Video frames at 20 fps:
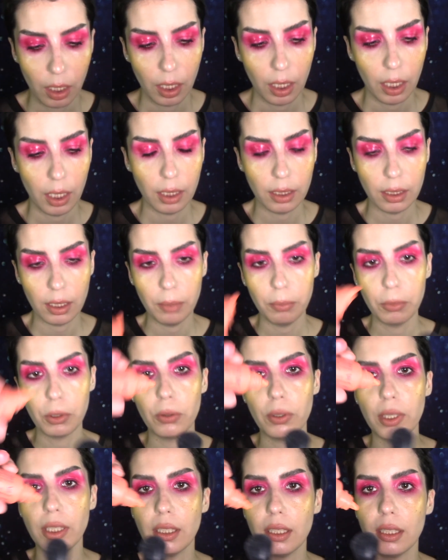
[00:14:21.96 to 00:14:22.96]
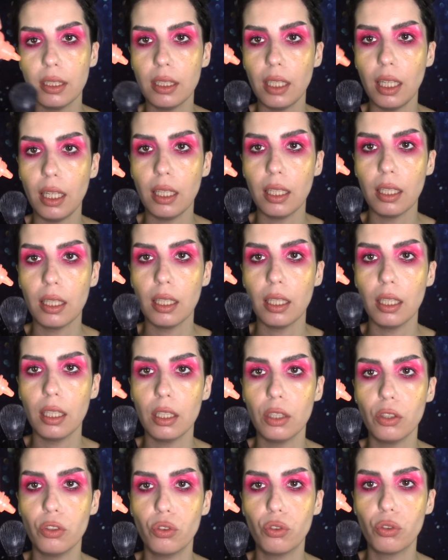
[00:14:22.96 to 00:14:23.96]
And I'm going to take
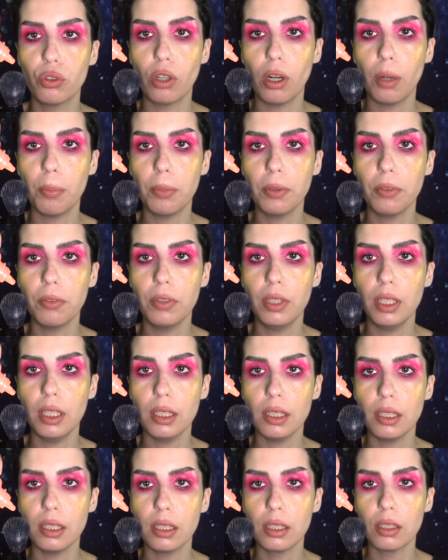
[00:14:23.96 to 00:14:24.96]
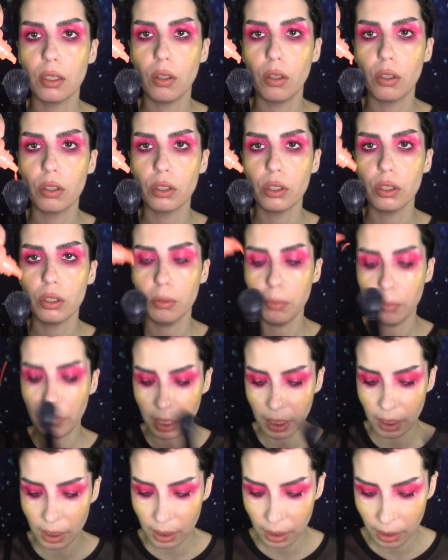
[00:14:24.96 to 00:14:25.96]
a drop of this onto
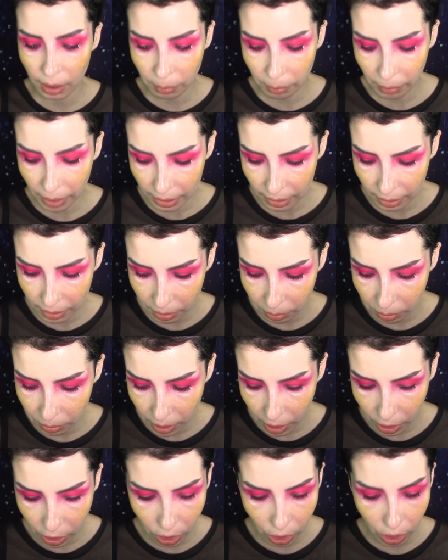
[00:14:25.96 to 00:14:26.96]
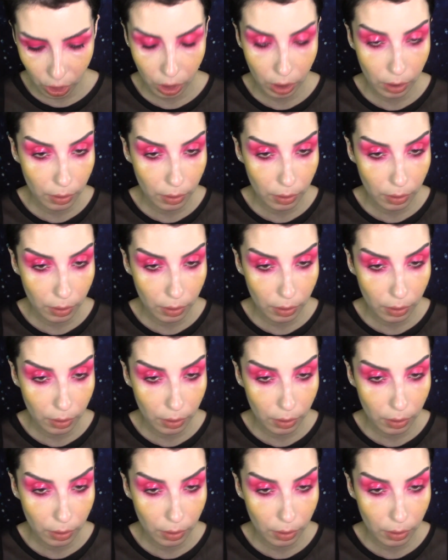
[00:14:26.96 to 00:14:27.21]
my Illamasqua brush.